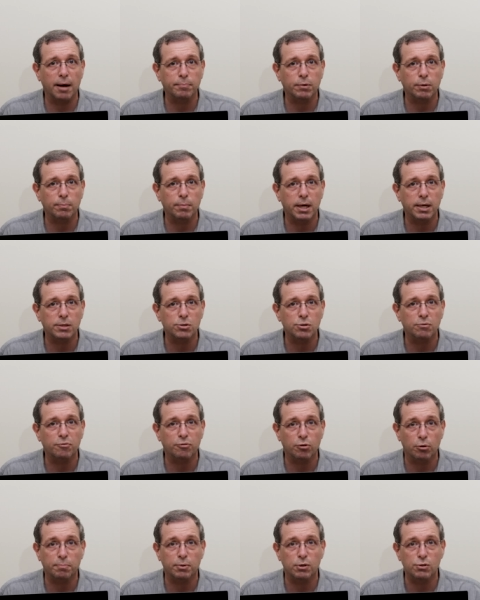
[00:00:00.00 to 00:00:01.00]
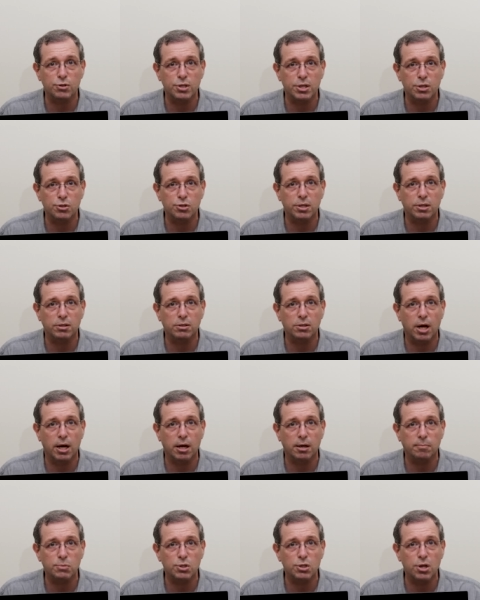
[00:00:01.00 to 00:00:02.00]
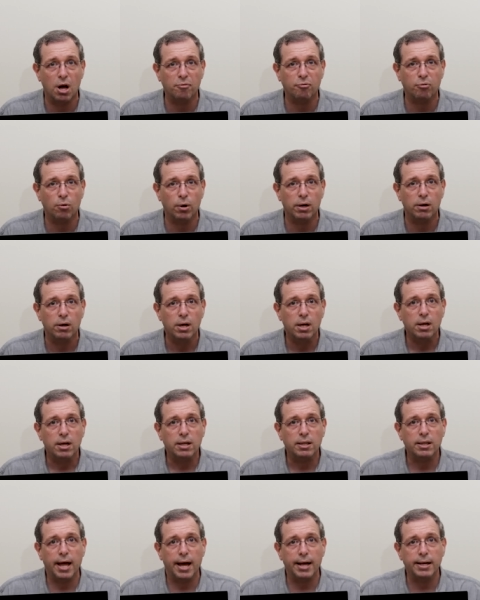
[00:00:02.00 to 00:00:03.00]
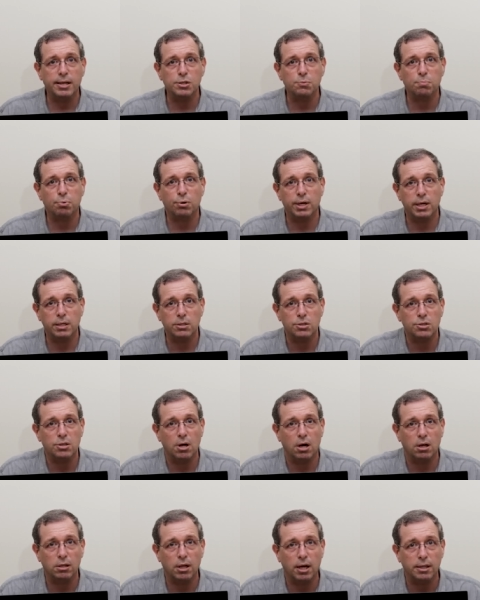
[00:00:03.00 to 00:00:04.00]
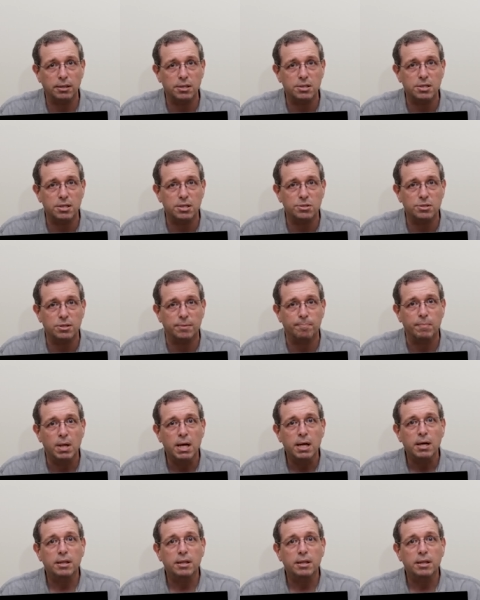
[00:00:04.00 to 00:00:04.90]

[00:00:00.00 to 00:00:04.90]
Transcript: optimizer for precision um, software that is pre installed on the system.